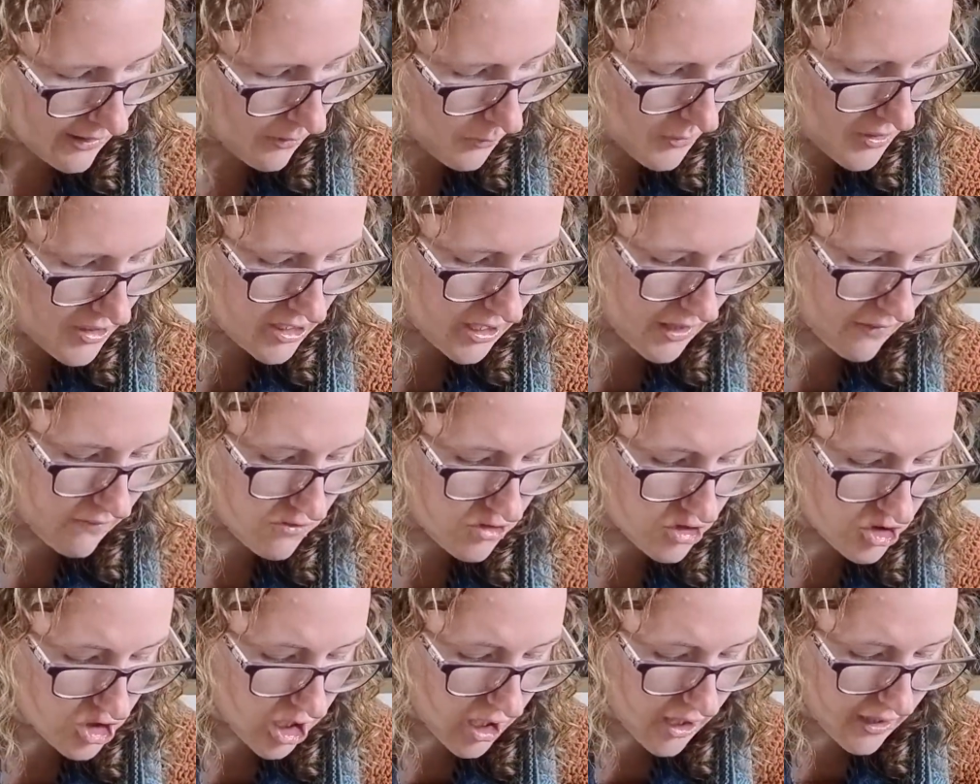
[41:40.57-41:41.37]
which
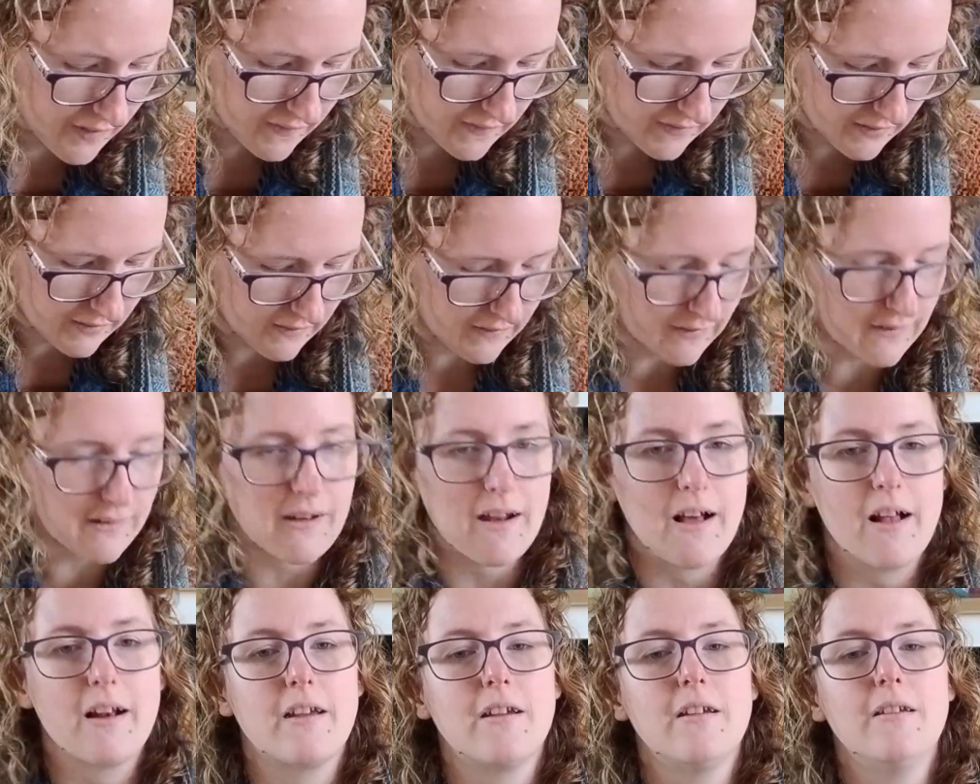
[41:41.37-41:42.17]
I've just
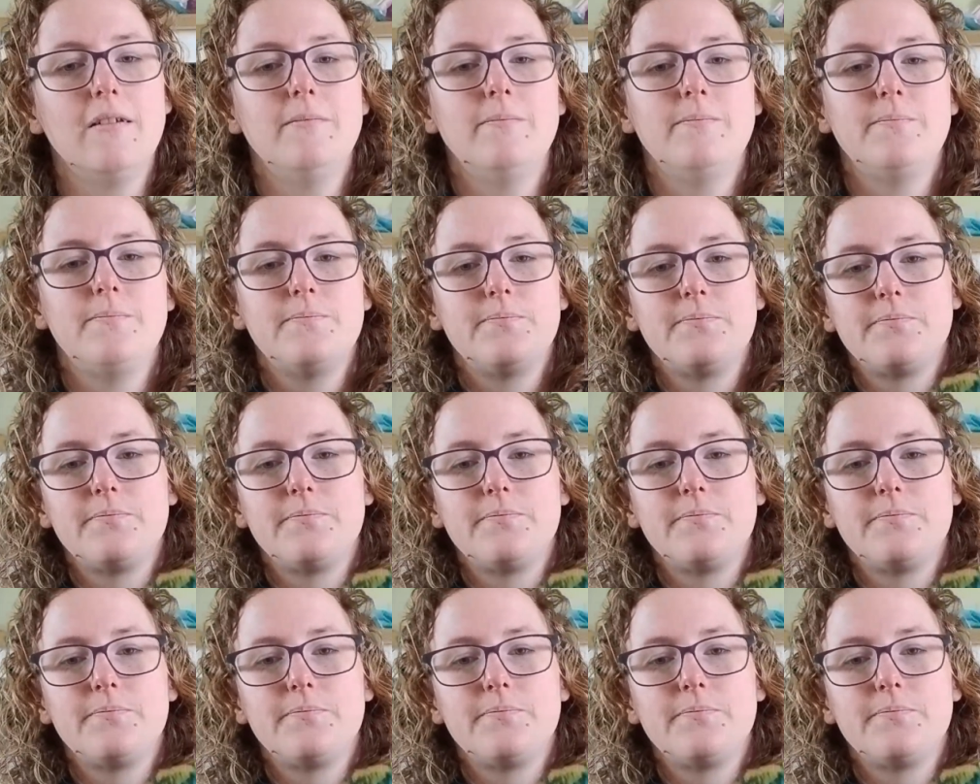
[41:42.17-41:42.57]
started,